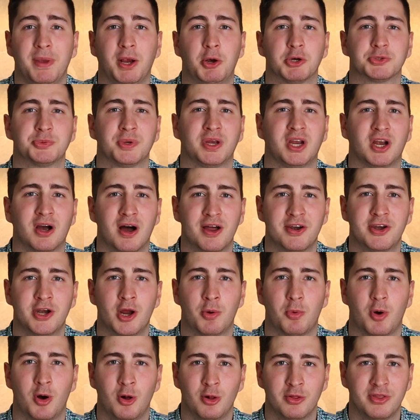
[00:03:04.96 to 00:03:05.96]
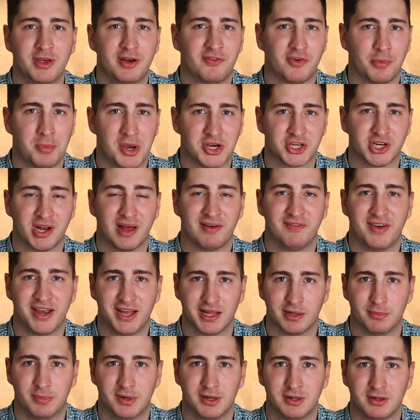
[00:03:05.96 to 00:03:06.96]
because we can't know all the information
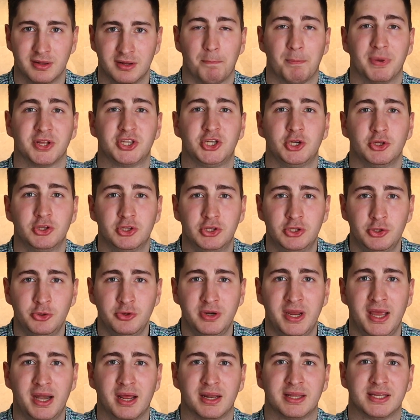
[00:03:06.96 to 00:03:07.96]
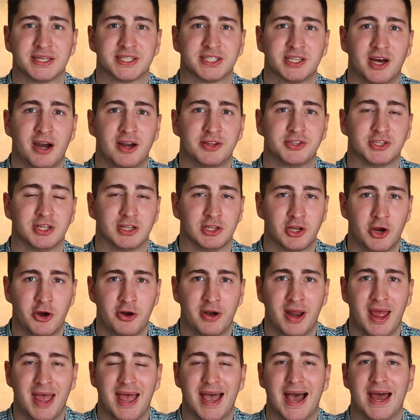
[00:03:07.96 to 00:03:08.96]
available, but you do need a desire to
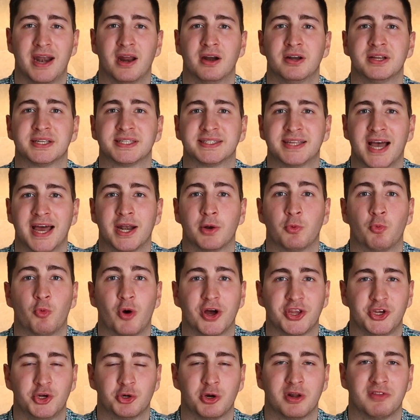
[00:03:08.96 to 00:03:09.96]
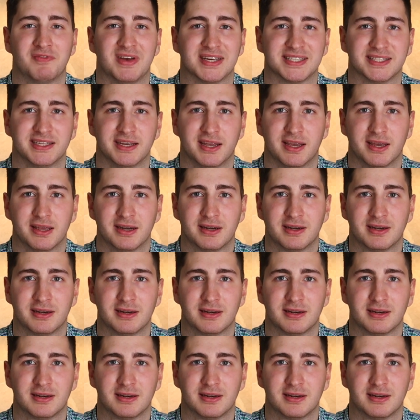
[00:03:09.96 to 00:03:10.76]
learn and understand what you're investing in.